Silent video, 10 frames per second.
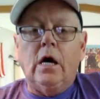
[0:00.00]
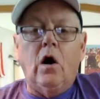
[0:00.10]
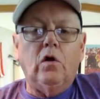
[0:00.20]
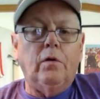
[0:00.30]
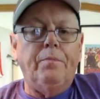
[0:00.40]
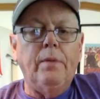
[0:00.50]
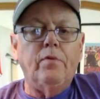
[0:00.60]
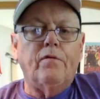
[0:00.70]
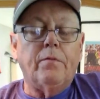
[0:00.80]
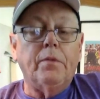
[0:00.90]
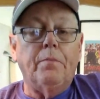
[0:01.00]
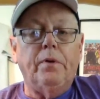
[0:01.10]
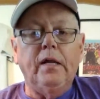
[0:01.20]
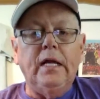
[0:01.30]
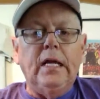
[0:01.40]
all the people from the
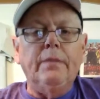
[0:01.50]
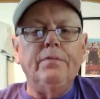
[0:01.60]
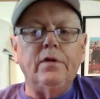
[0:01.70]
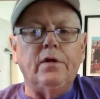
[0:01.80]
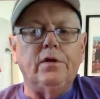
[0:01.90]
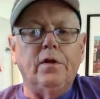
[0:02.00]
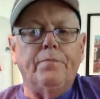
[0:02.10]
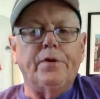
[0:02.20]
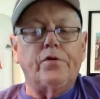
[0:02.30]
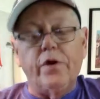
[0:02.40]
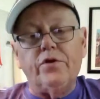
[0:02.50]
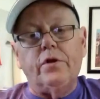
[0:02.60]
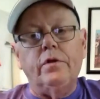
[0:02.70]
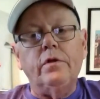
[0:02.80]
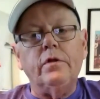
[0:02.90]
plebes to the
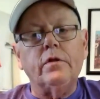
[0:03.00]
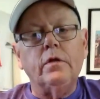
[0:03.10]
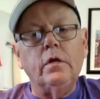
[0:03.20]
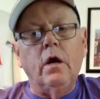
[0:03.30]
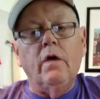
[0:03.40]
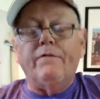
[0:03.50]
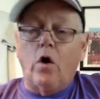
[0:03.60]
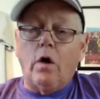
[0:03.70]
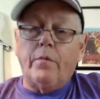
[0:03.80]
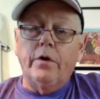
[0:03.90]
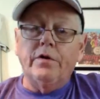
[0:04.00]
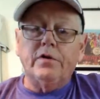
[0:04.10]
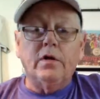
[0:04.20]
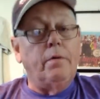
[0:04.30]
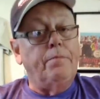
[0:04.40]
patricians,
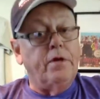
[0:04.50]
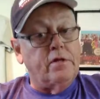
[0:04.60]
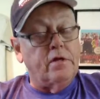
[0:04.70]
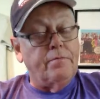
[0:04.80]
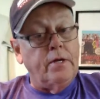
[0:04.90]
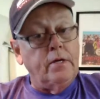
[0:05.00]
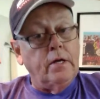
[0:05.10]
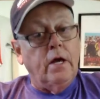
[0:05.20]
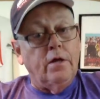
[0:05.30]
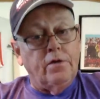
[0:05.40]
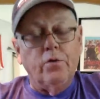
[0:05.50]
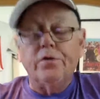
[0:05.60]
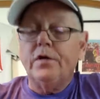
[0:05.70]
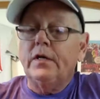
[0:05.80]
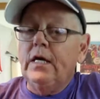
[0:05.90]
farmers, businessmen,
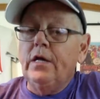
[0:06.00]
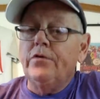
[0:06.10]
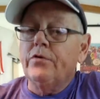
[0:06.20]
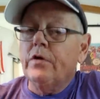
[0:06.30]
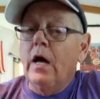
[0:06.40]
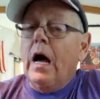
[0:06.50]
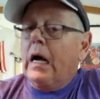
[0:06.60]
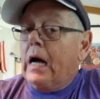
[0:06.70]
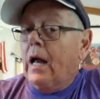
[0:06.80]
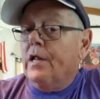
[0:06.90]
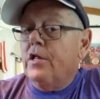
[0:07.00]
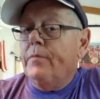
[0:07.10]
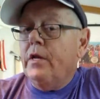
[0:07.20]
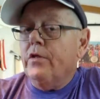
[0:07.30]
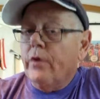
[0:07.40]
students and teachers, college
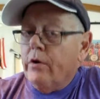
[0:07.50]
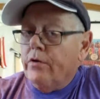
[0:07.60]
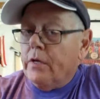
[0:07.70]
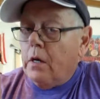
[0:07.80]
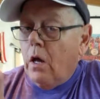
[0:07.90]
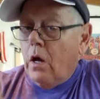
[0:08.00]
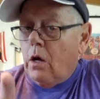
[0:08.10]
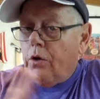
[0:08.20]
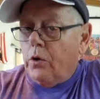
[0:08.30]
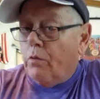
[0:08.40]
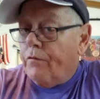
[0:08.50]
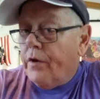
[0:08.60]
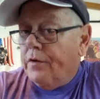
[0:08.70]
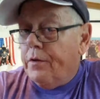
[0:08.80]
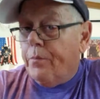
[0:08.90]
administrators, and don't
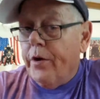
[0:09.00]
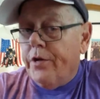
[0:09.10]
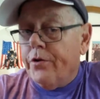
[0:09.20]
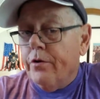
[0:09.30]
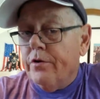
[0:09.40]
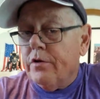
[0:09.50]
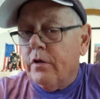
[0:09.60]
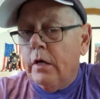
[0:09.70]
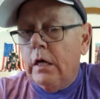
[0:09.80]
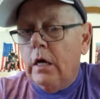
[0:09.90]
forget the preachers.